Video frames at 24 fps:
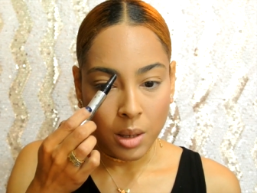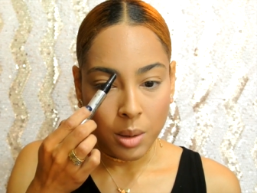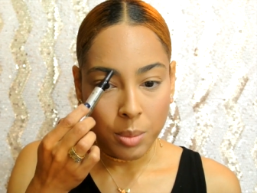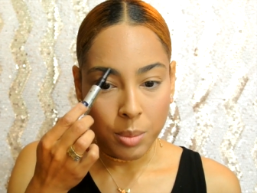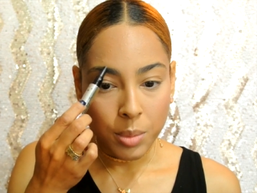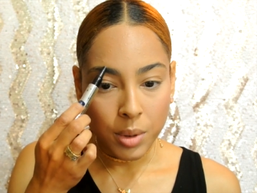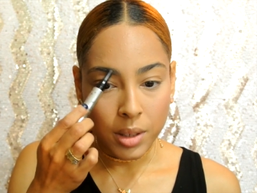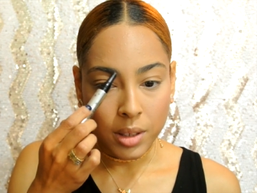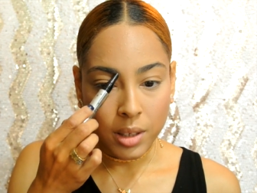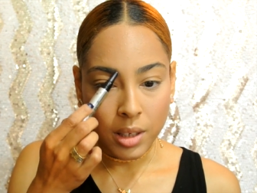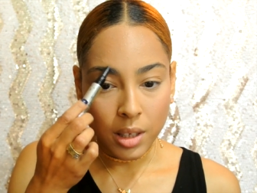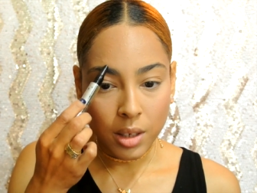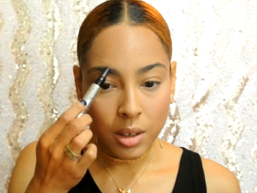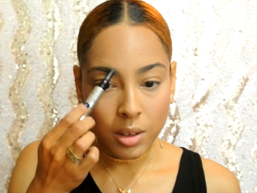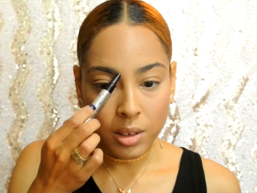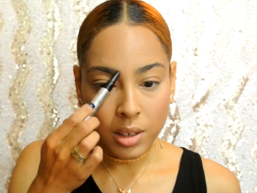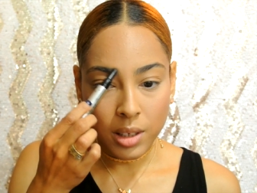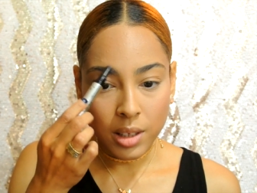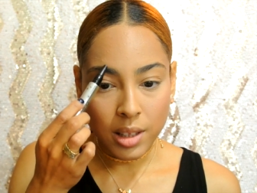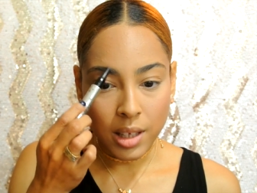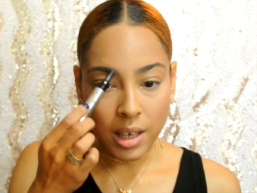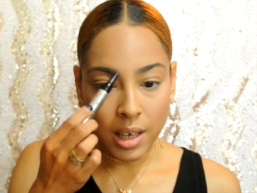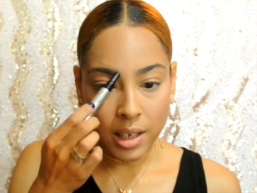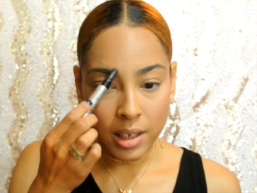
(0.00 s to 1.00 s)
But not only
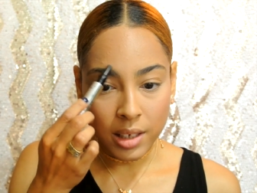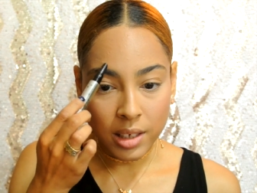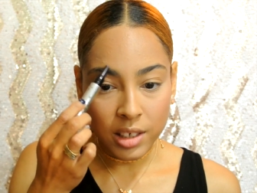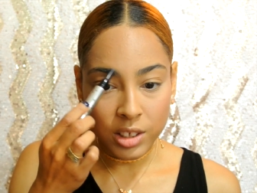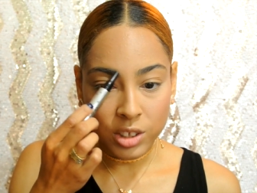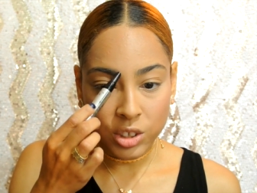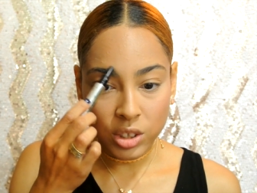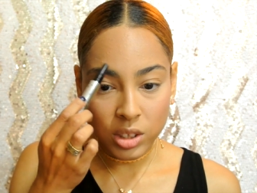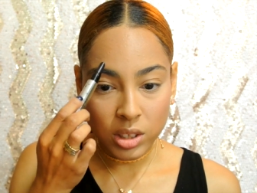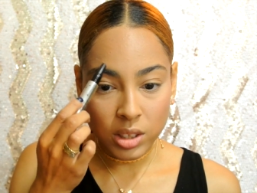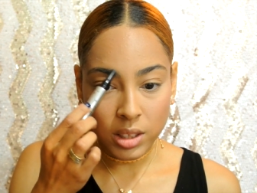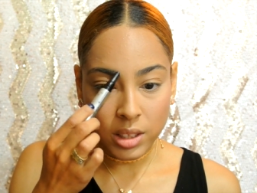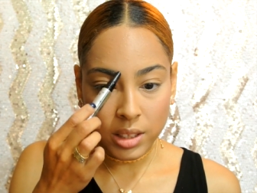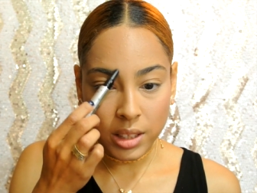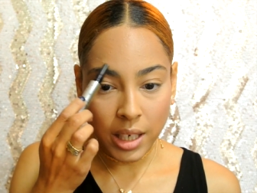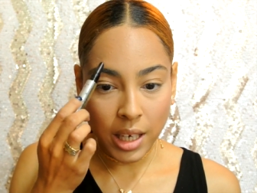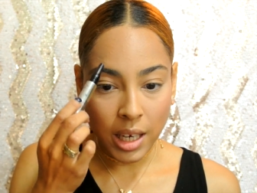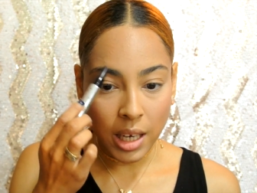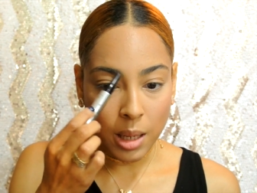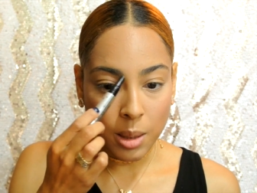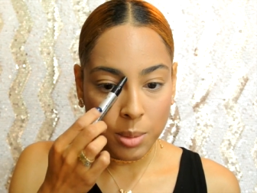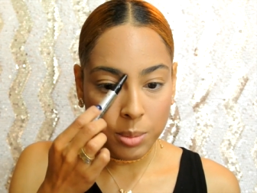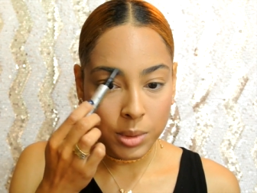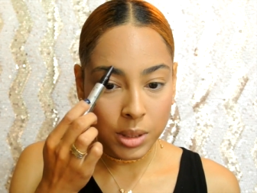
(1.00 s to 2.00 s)
that, it just
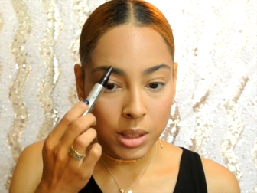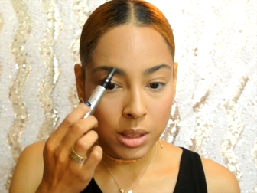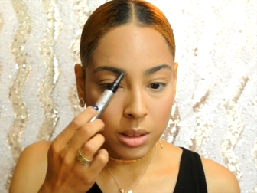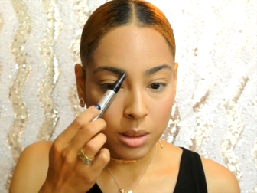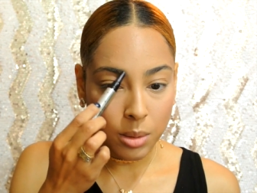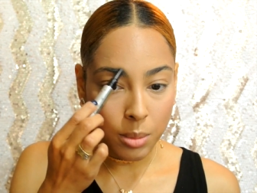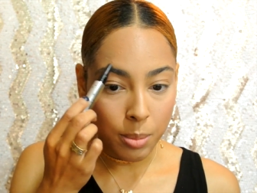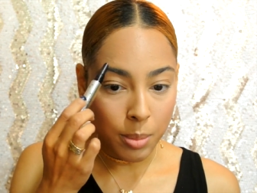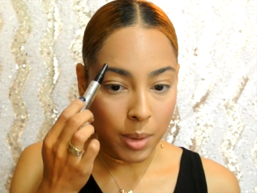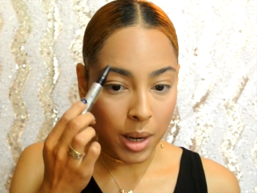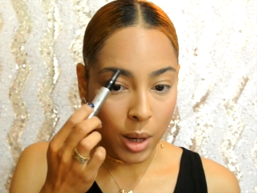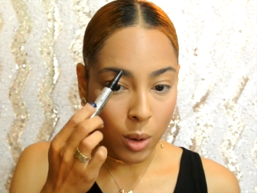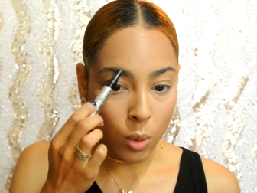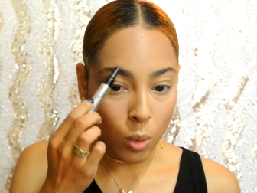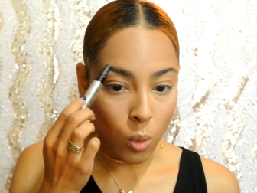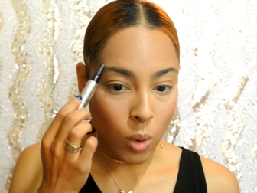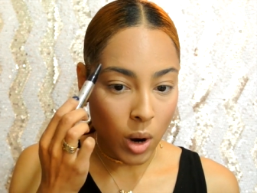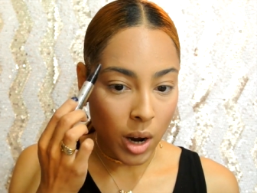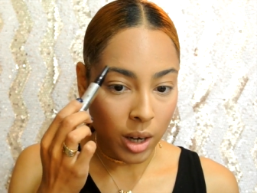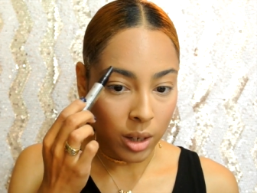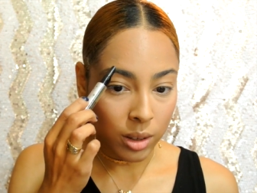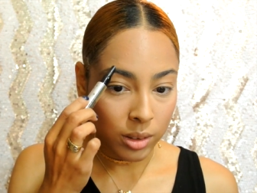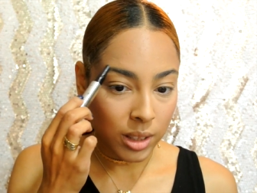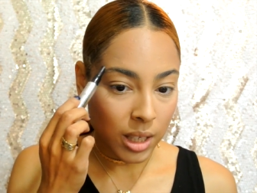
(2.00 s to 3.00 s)
tames my
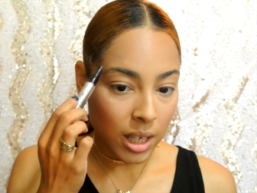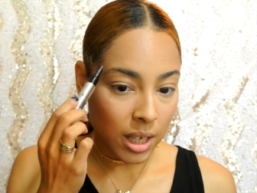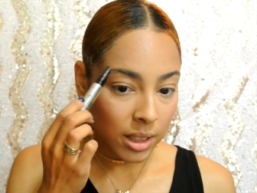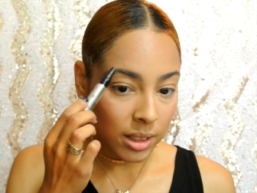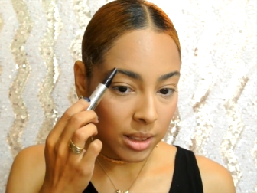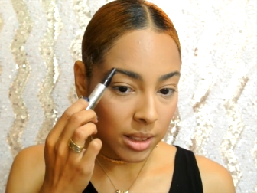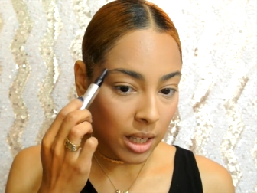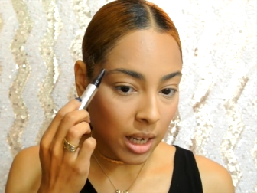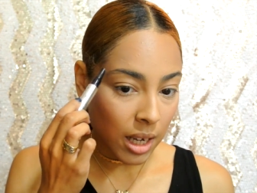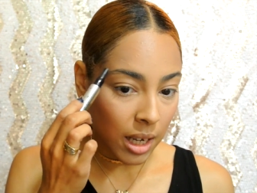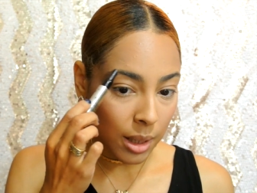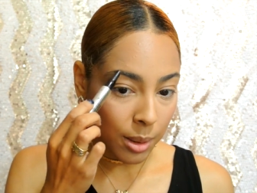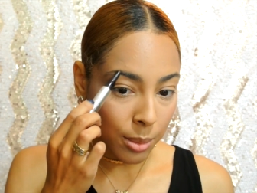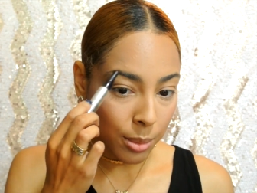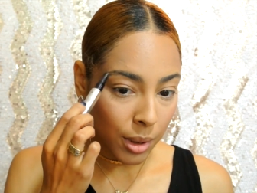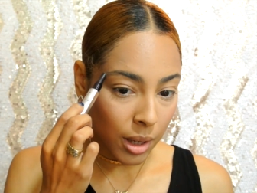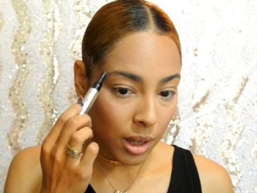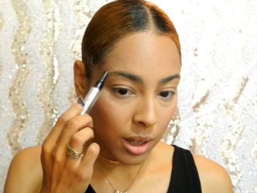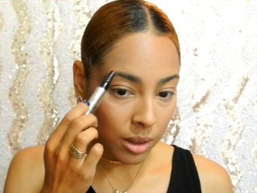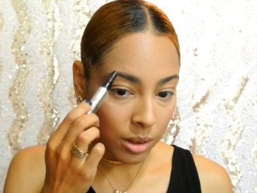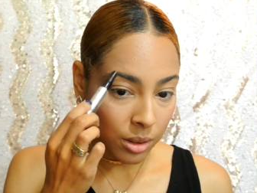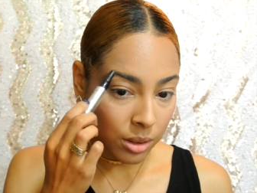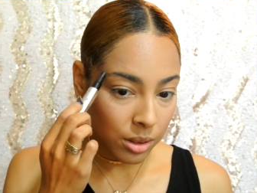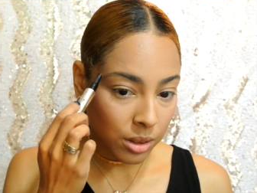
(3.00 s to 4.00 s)
wild ass
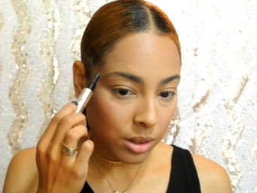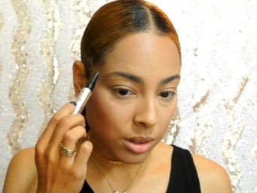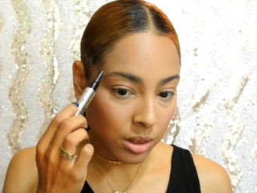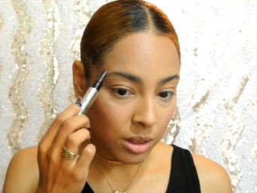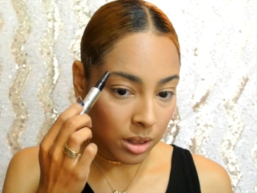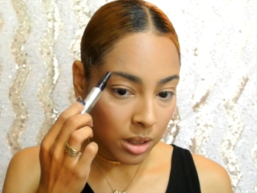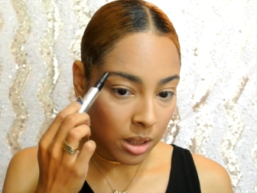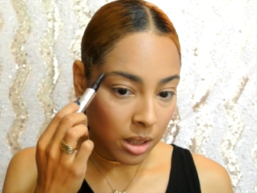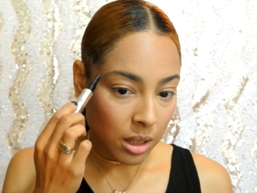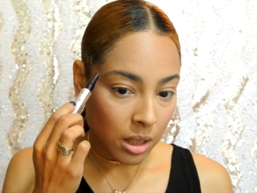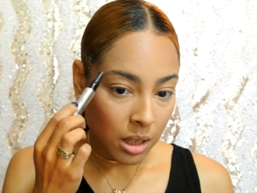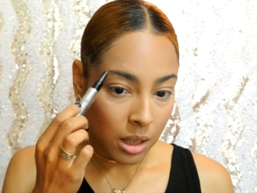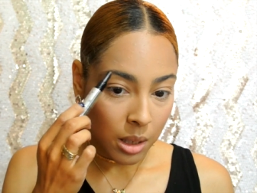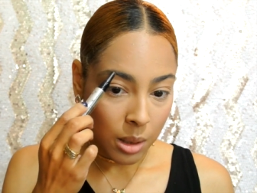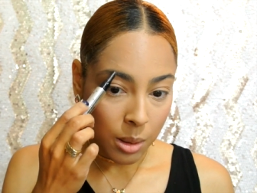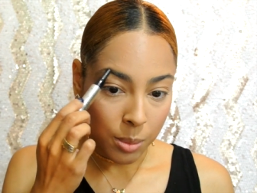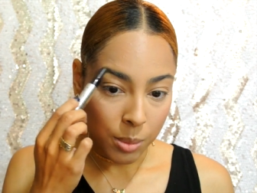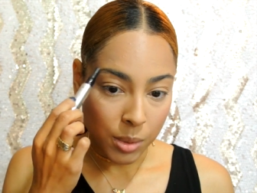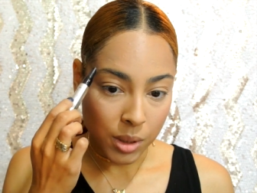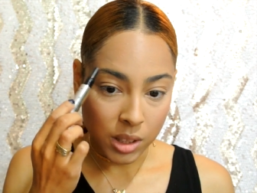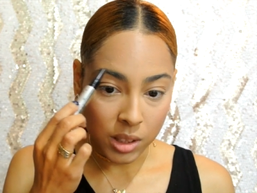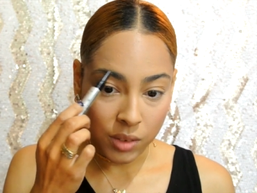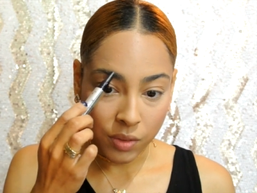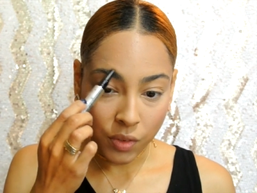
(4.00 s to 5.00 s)
eyebrows,
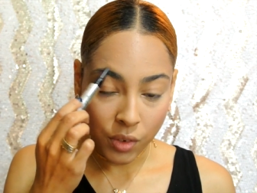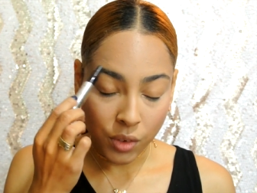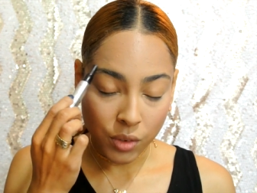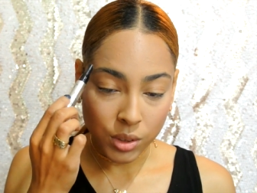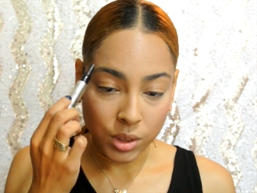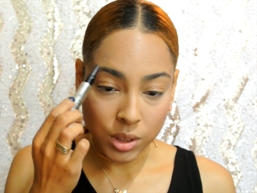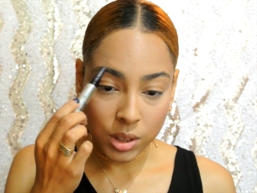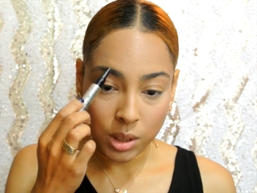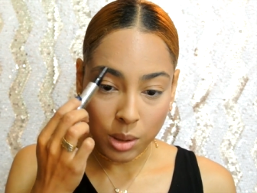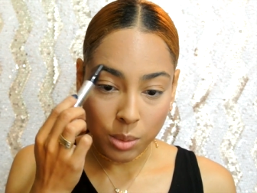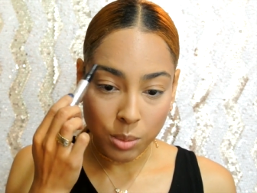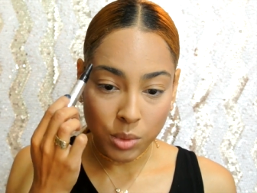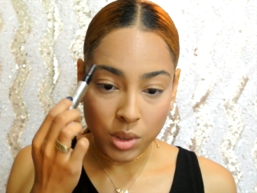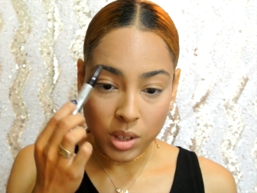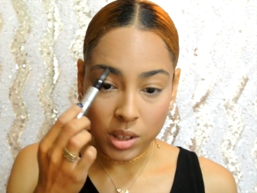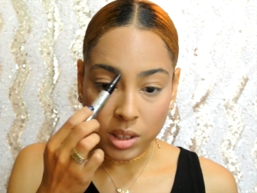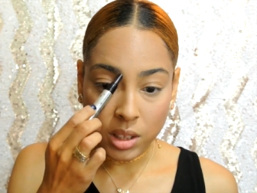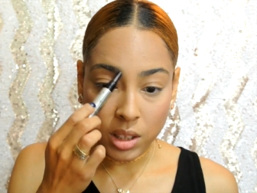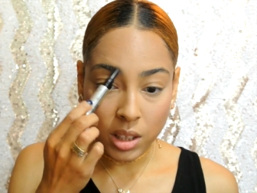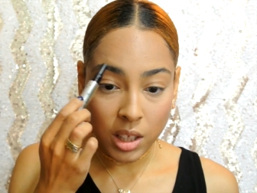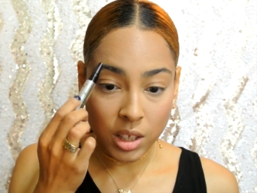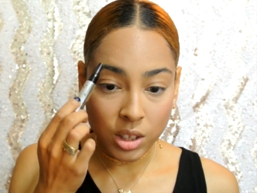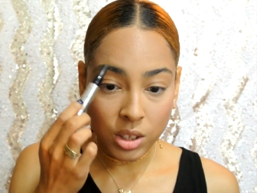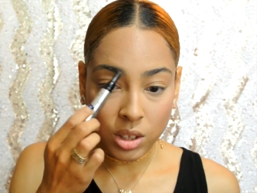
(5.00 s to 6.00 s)
because for some
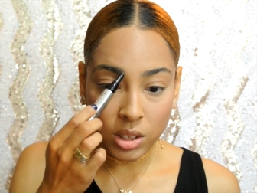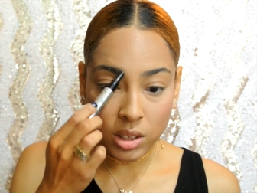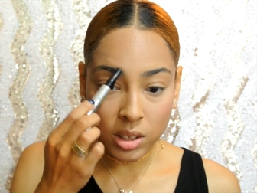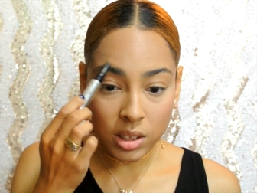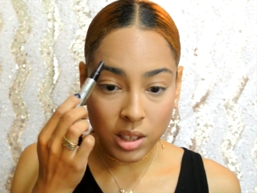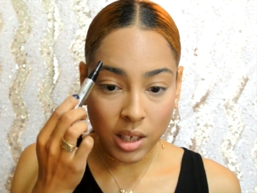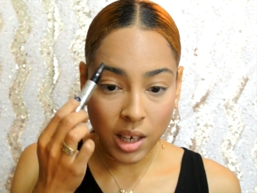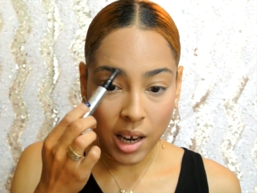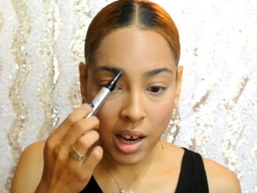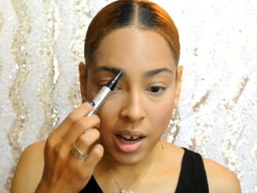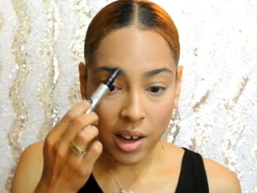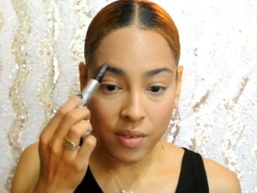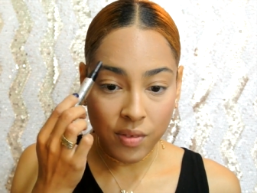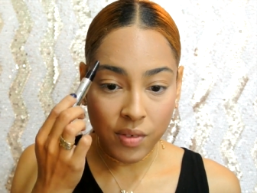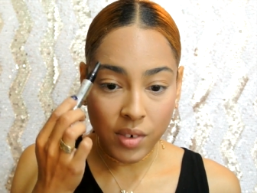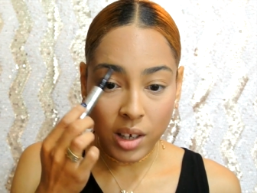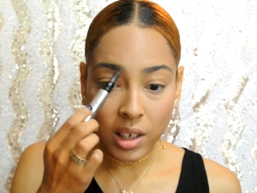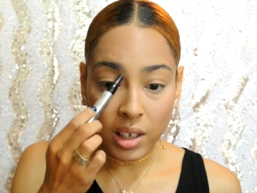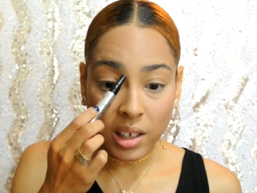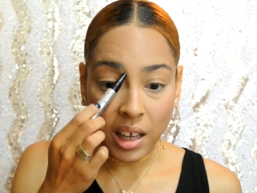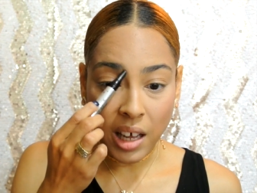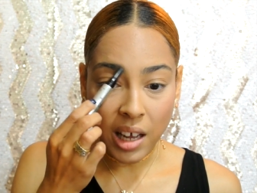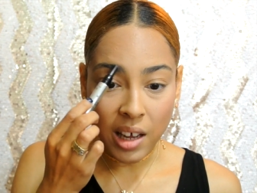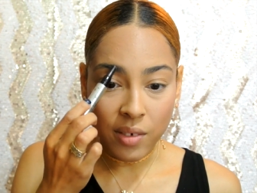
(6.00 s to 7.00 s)
reason they just have a
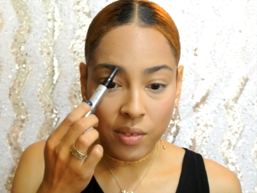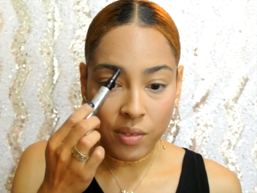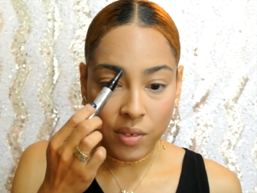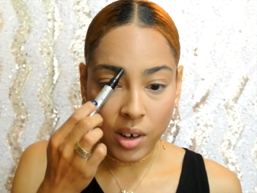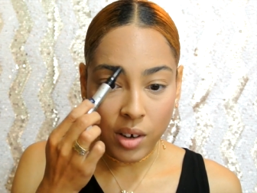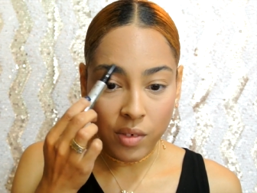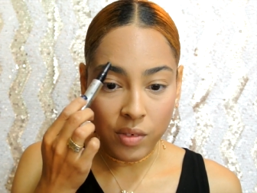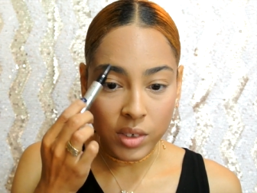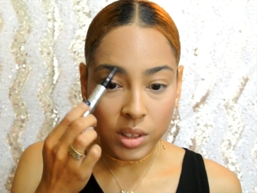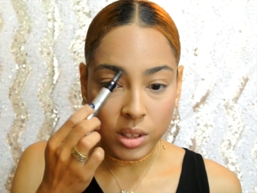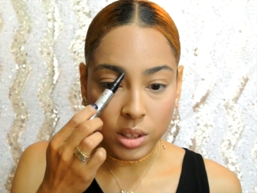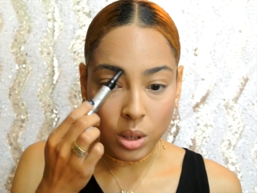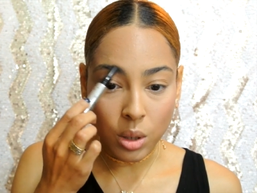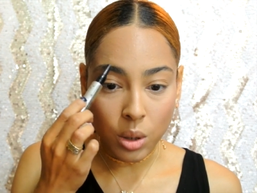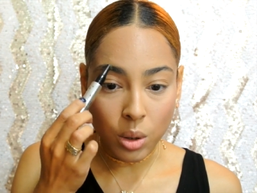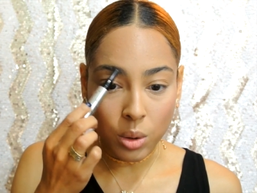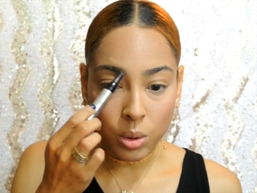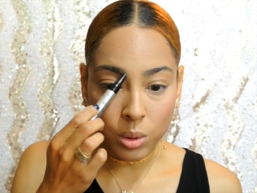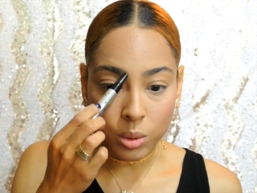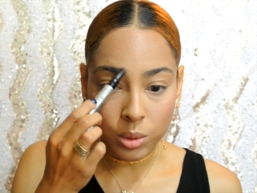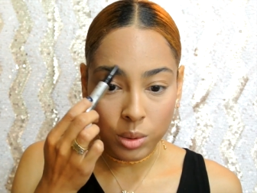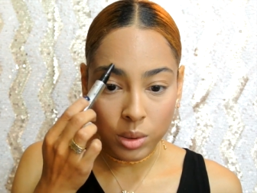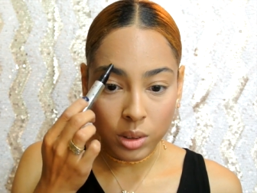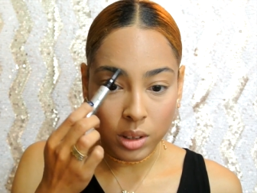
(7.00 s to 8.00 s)
life of its
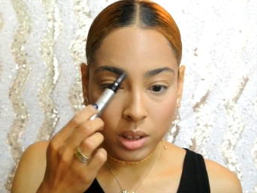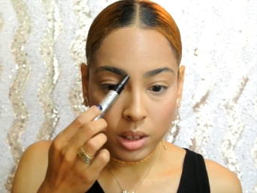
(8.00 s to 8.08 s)
own.